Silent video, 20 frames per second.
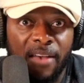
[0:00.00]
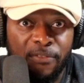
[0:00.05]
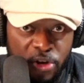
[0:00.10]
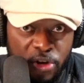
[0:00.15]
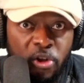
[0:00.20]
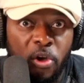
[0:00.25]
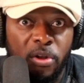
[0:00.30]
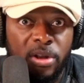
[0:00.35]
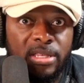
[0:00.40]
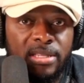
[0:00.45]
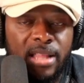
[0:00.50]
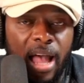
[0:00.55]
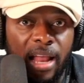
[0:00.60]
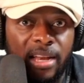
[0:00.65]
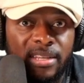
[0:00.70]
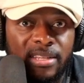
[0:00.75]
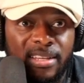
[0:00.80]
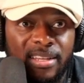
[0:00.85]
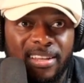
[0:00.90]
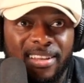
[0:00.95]
Have you noticed
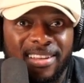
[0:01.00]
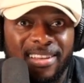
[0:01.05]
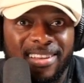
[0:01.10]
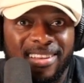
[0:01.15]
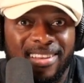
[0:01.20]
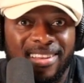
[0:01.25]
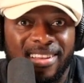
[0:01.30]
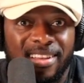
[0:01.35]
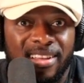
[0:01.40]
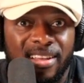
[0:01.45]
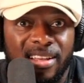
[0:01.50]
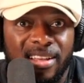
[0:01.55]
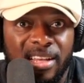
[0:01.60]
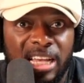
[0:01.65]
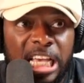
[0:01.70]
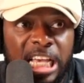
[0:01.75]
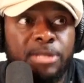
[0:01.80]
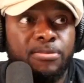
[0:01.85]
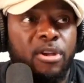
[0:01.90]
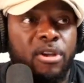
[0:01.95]
that?
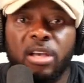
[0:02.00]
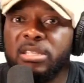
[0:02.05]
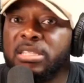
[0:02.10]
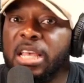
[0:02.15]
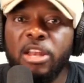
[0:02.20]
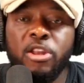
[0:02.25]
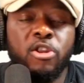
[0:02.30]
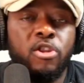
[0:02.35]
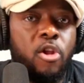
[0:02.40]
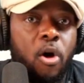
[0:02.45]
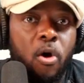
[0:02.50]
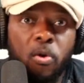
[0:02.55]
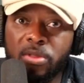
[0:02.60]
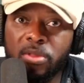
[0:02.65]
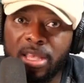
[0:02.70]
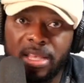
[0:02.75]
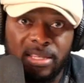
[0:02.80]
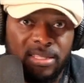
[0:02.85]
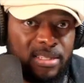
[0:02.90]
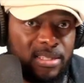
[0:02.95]
It's because they
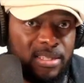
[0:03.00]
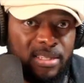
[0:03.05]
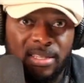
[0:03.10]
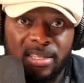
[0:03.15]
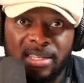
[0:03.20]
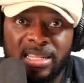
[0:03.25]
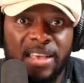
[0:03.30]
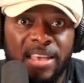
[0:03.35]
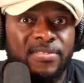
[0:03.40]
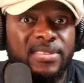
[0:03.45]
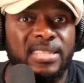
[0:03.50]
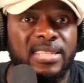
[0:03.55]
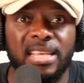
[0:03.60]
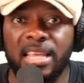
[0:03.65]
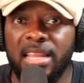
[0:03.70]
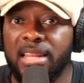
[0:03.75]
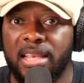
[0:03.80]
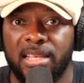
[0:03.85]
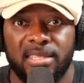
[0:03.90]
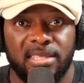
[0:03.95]
know this. They've
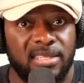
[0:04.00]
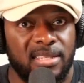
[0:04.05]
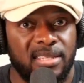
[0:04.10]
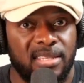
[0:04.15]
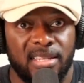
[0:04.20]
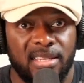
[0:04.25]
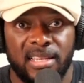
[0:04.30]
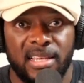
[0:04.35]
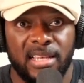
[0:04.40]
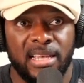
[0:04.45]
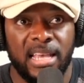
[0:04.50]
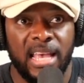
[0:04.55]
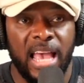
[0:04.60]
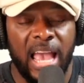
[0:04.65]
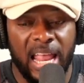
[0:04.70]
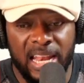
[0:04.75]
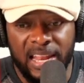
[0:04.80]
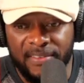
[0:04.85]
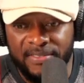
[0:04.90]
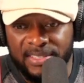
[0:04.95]
seen this.
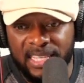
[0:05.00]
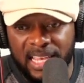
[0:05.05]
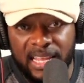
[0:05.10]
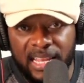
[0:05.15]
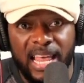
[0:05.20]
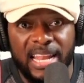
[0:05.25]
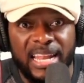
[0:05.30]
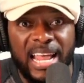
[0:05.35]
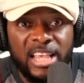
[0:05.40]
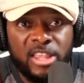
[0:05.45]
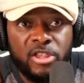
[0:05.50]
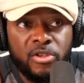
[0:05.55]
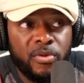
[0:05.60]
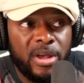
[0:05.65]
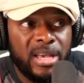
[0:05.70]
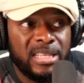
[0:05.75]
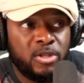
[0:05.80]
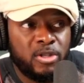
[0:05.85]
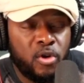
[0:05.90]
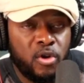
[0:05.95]
And they've seen that
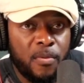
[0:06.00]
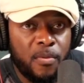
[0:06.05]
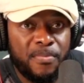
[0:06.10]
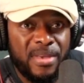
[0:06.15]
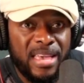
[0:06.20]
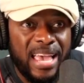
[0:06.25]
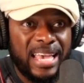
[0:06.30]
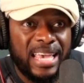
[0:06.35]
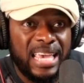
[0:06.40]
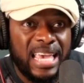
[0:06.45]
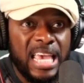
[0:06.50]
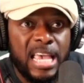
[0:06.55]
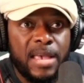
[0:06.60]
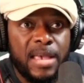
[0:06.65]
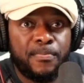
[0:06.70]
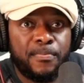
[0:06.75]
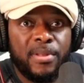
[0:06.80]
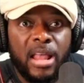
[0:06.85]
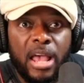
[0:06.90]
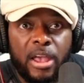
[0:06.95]
Nigeria is going to be a
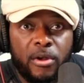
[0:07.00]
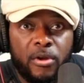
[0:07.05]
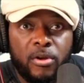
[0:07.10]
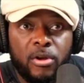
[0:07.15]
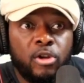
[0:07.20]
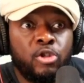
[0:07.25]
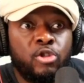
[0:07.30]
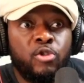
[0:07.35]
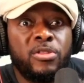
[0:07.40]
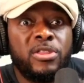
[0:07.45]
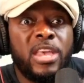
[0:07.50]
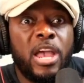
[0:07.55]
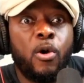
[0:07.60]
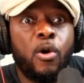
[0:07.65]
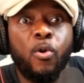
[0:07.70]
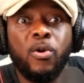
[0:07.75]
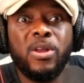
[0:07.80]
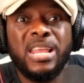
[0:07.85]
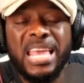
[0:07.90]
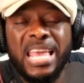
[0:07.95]
key player to
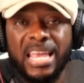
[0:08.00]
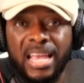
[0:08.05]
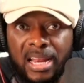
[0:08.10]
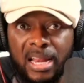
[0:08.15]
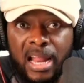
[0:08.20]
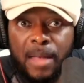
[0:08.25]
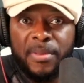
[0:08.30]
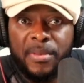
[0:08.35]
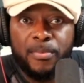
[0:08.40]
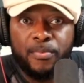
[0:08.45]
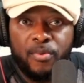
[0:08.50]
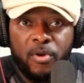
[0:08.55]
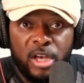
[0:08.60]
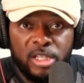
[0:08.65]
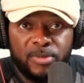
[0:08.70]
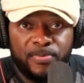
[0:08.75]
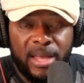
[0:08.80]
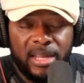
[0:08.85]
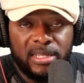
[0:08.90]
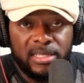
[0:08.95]
their own economic
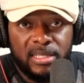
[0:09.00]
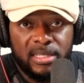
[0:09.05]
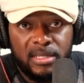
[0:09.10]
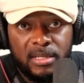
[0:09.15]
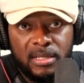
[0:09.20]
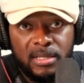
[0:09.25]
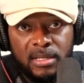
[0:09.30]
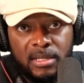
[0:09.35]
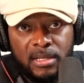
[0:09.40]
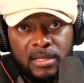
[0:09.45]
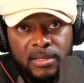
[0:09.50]
prospects.